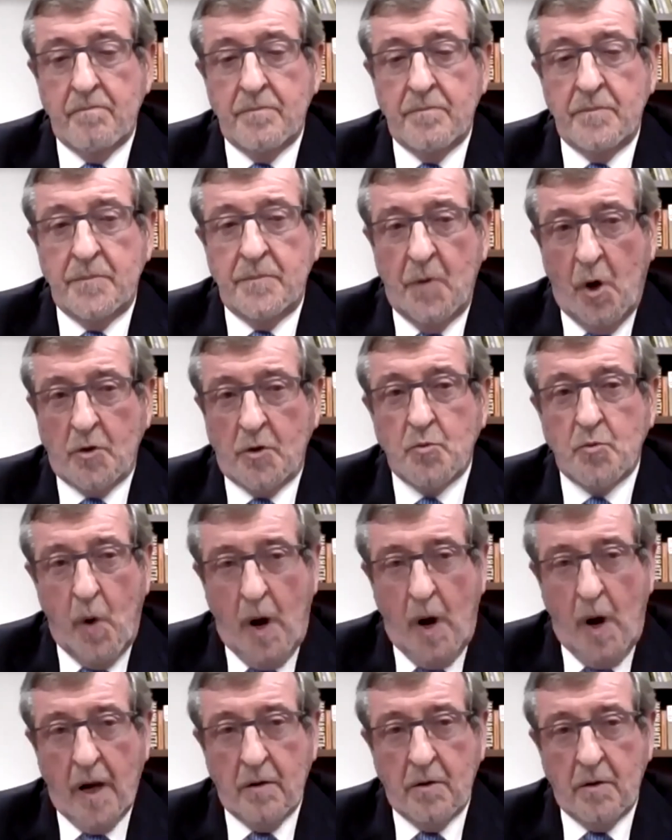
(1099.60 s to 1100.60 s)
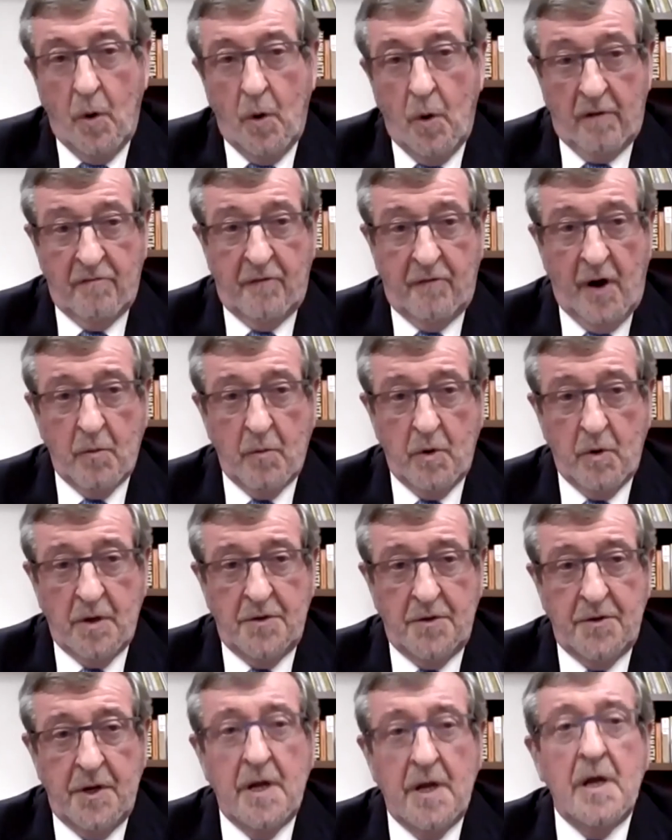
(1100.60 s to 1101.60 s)
Northwell going forward
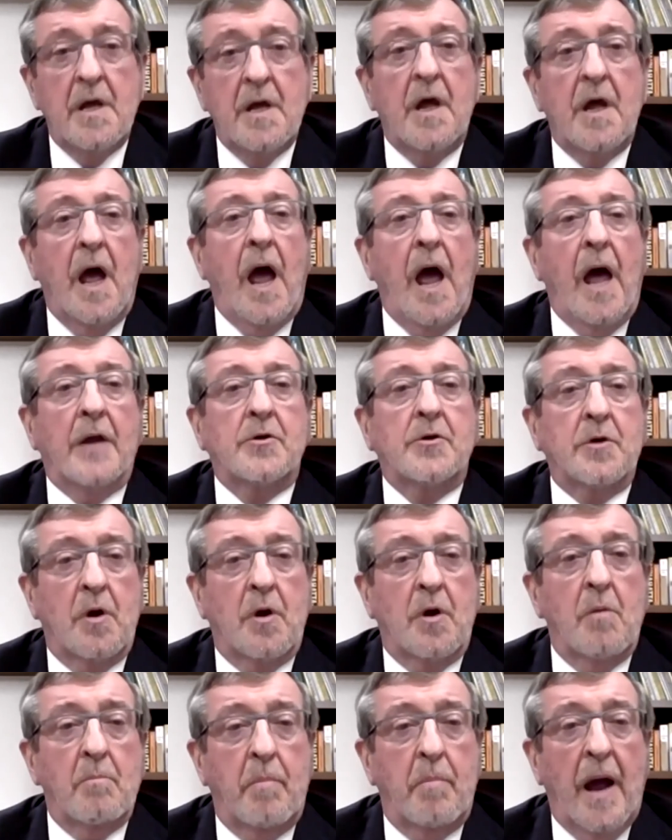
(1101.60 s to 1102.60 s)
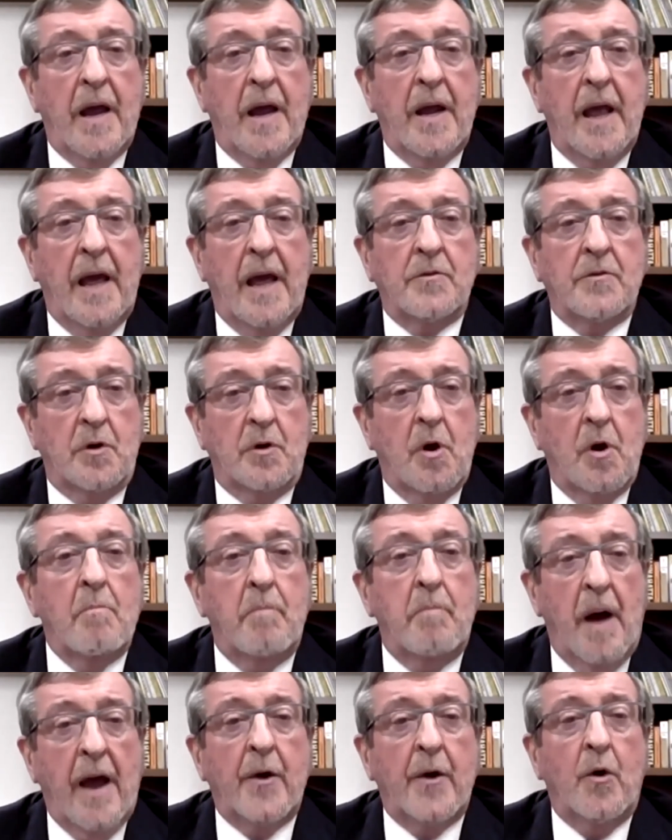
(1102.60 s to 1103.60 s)
to
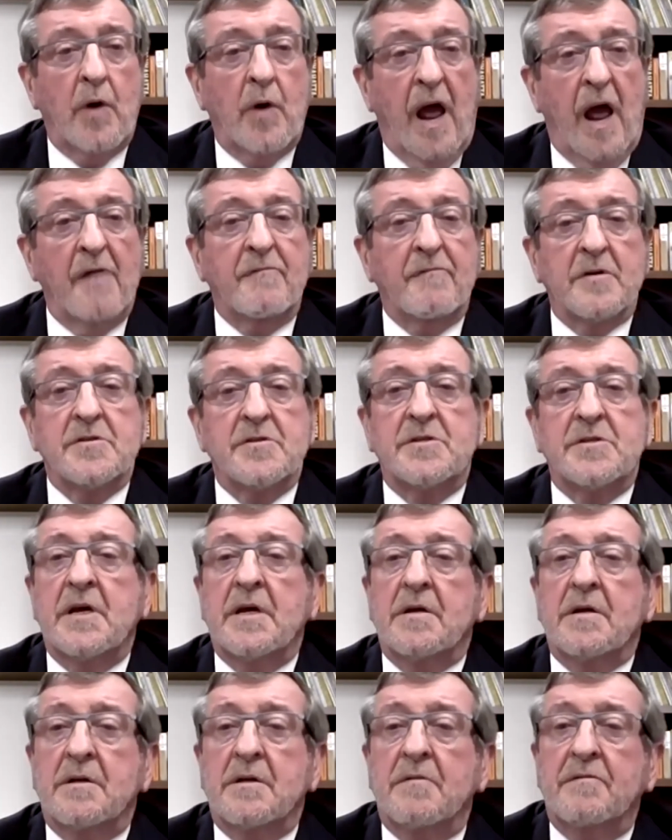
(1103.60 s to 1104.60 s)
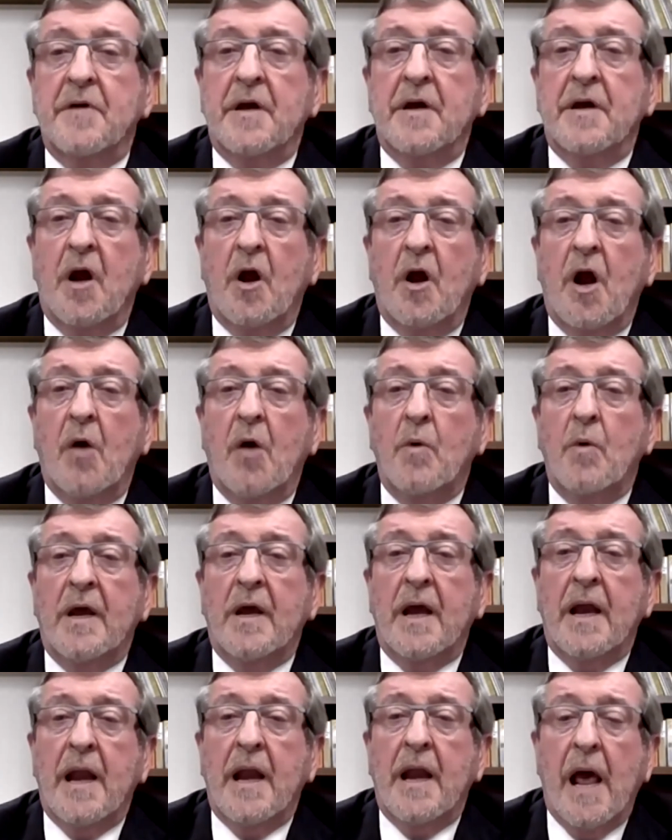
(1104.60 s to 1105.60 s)
combine our efforts here to figure out how we
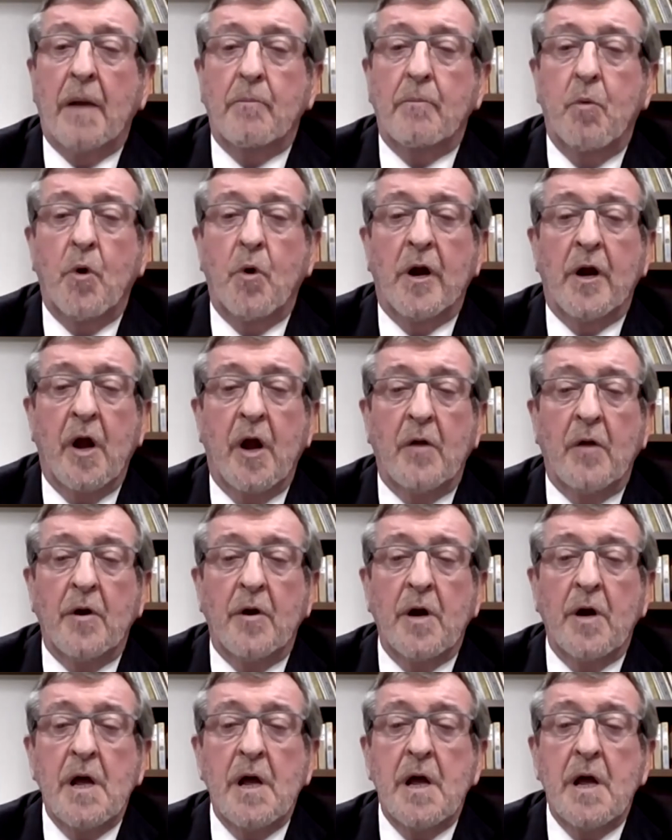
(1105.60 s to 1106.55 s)
can help one another